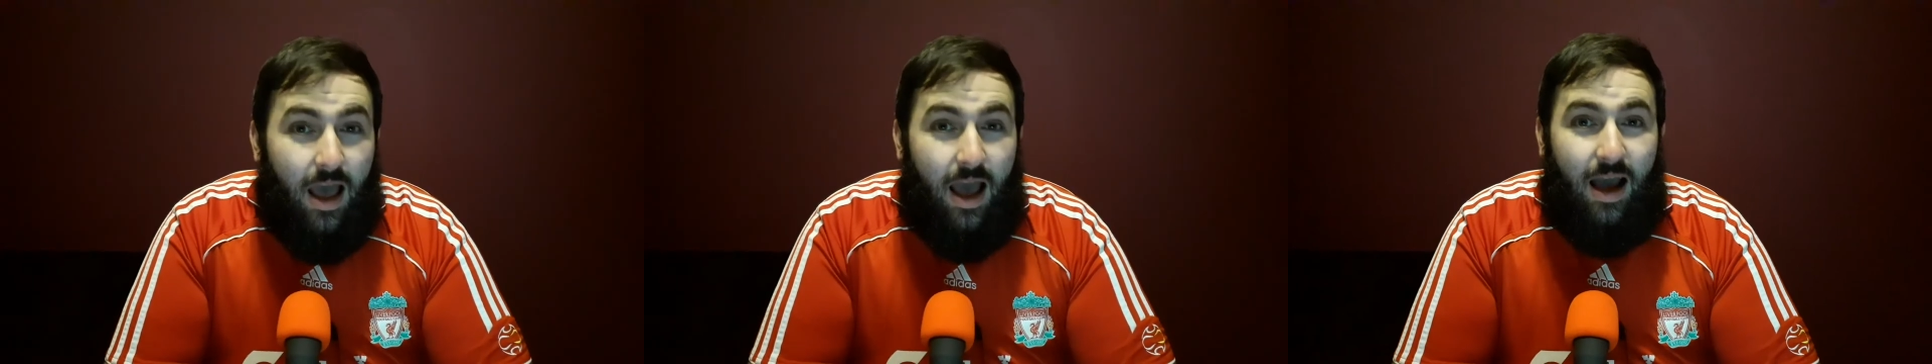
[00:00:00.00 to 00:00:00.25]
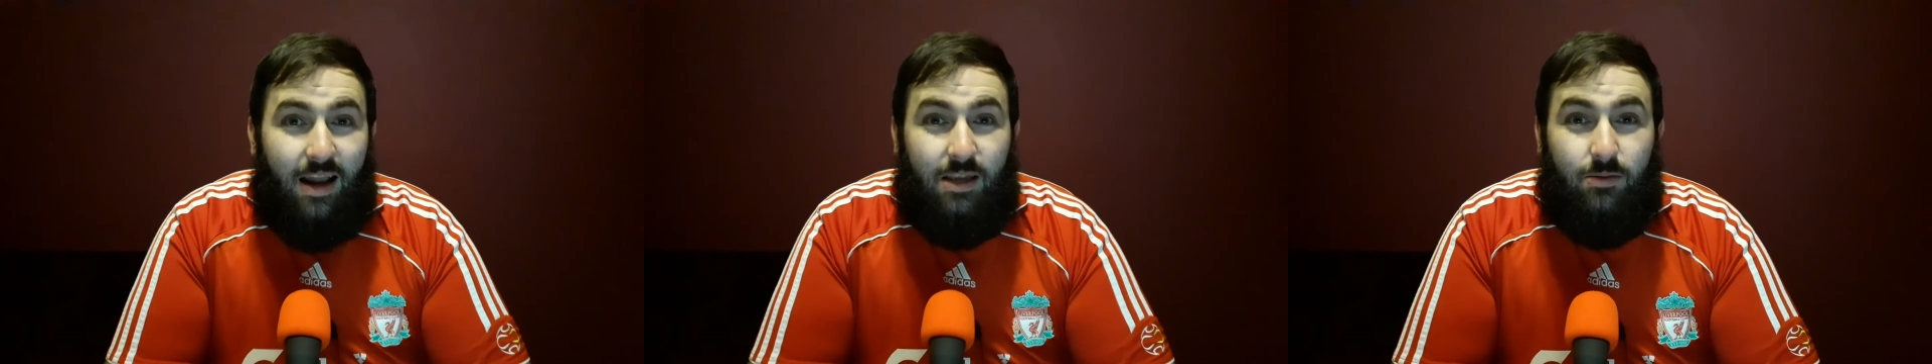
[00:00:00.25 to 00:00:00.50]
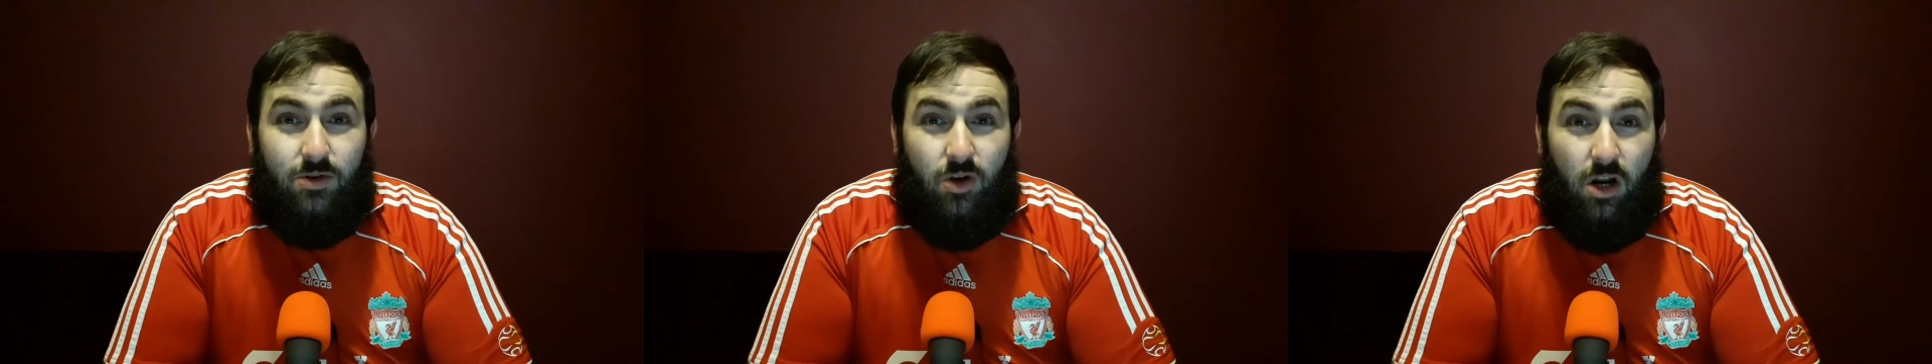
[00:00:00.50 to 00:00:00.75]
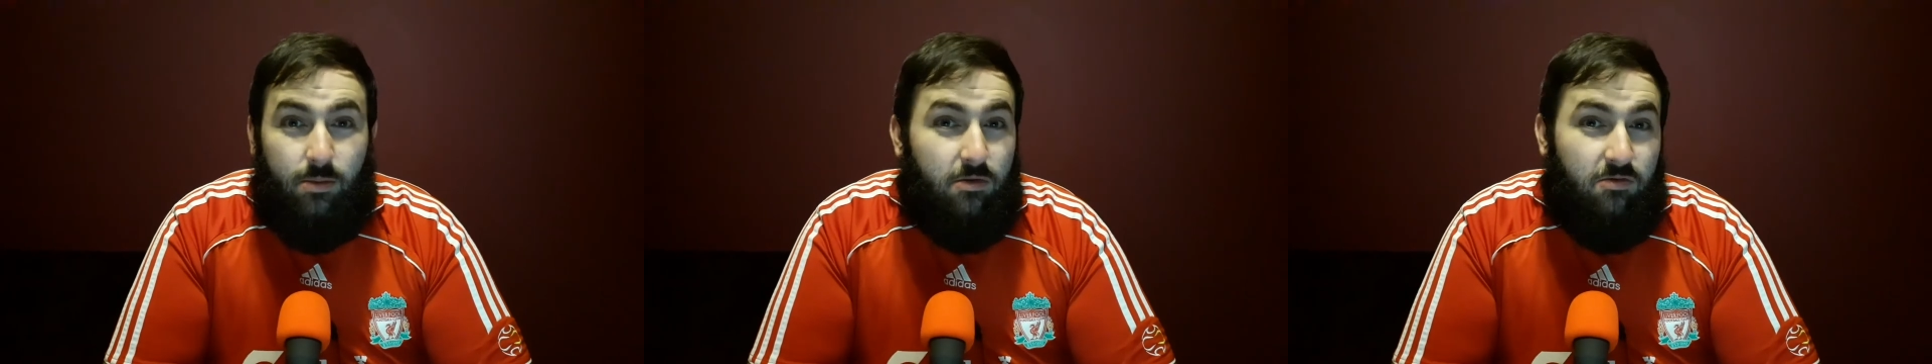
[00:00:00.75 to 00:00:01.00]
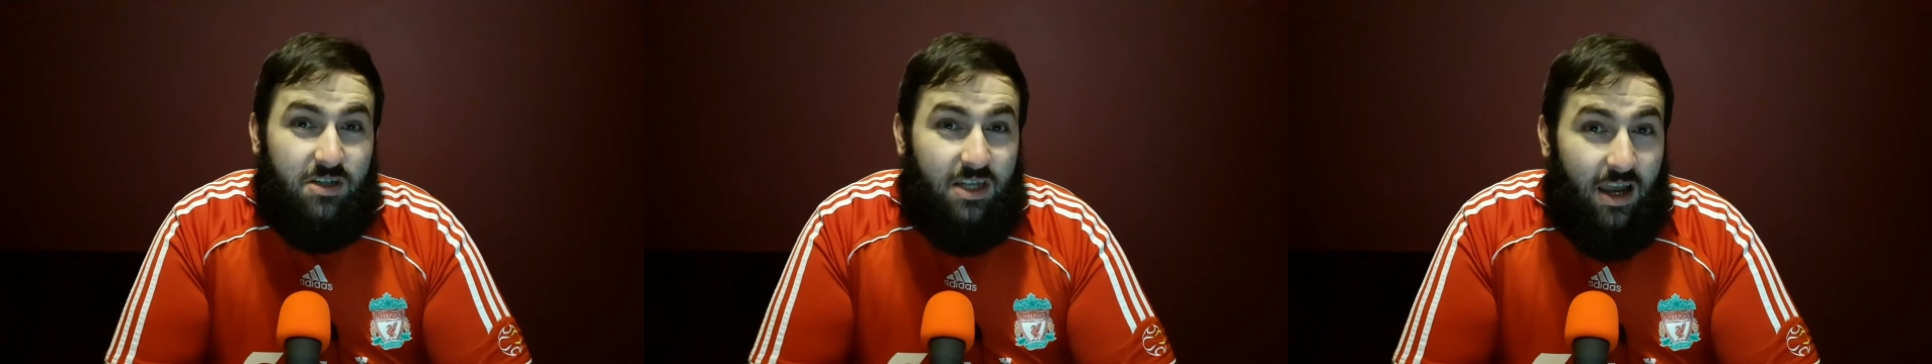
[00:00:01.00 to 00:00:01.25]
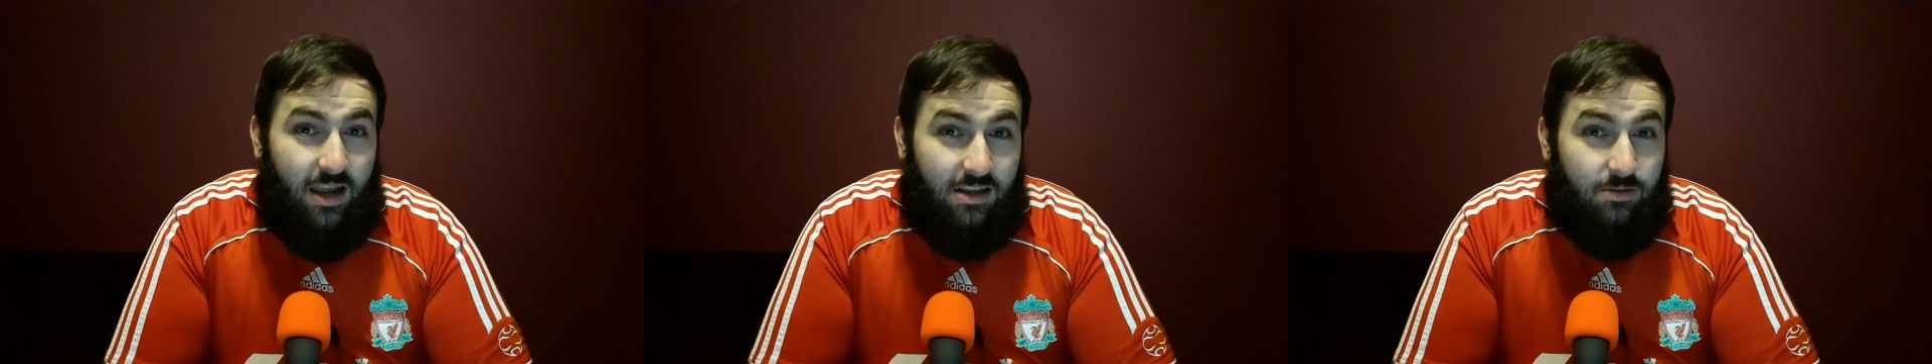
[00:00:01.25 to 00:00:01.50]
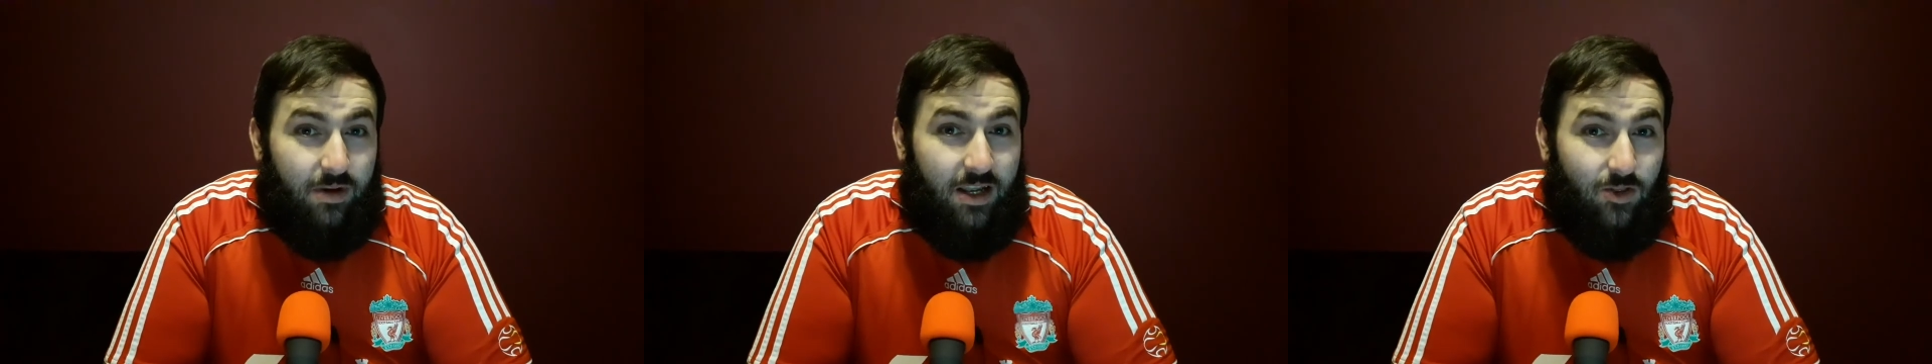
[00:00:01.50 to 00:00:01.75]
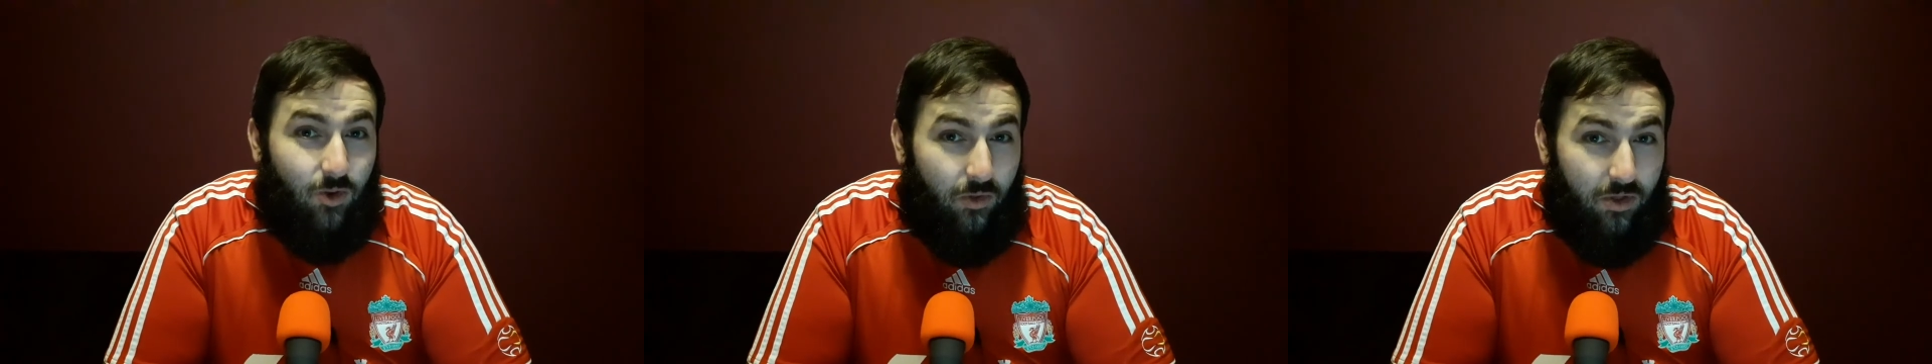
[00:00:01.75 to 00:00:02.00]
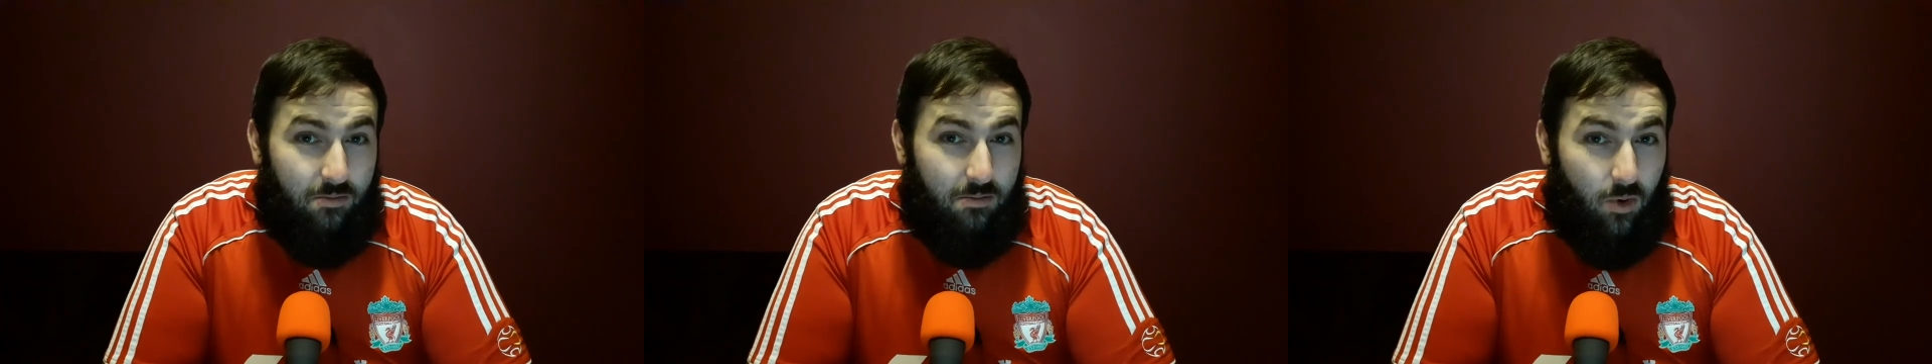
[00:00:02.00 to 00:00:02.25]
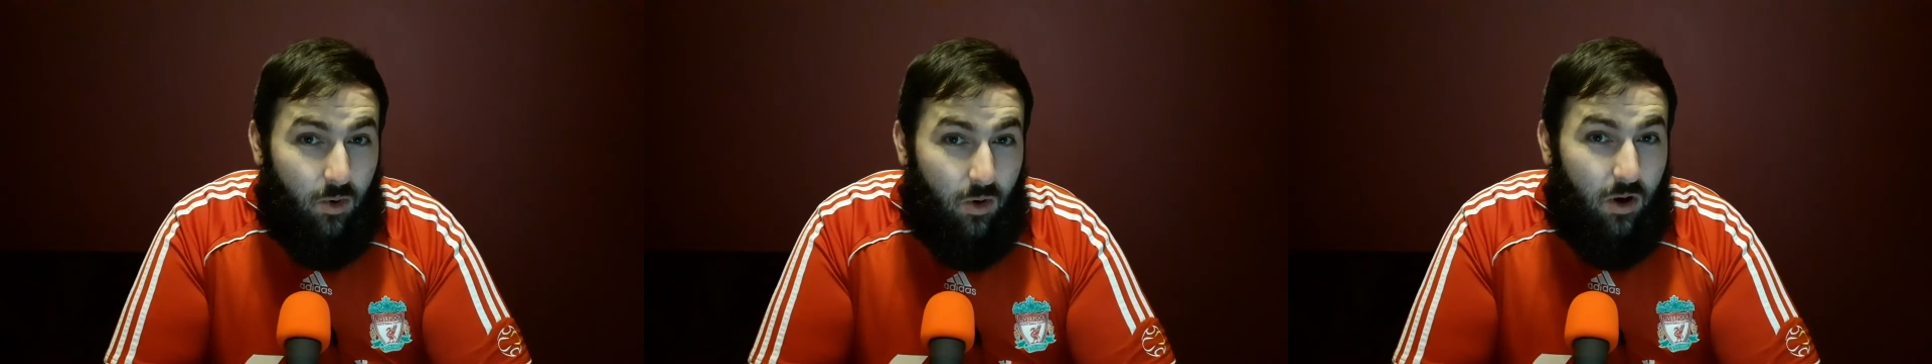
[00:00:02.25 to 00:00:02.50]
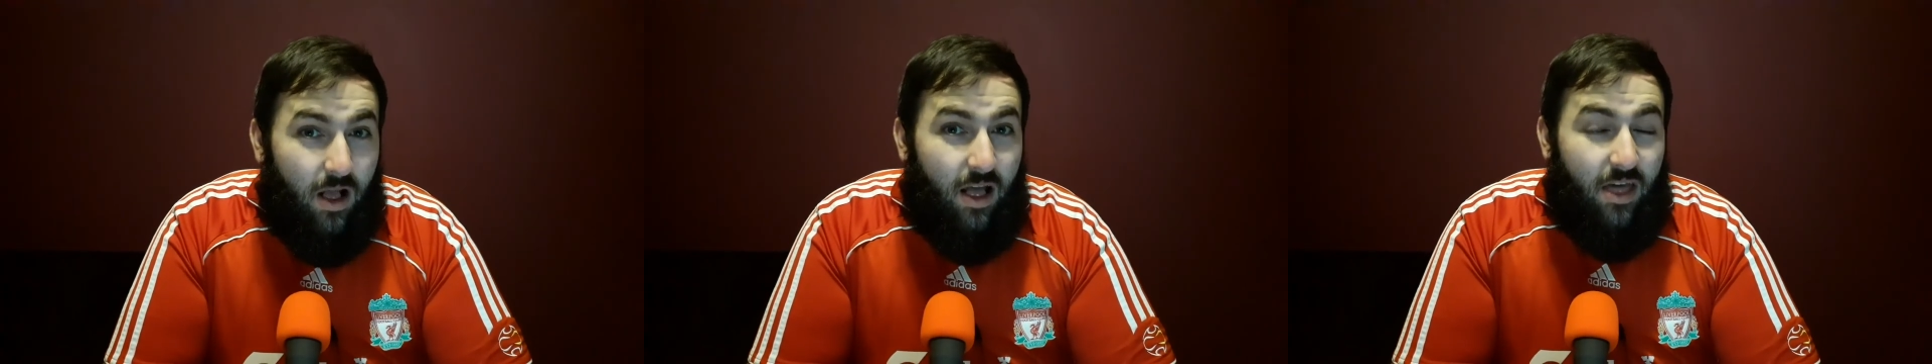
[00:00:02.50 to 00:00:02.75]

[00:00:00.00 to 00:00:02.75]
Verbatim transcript: and he was going to be resigned to being nothing more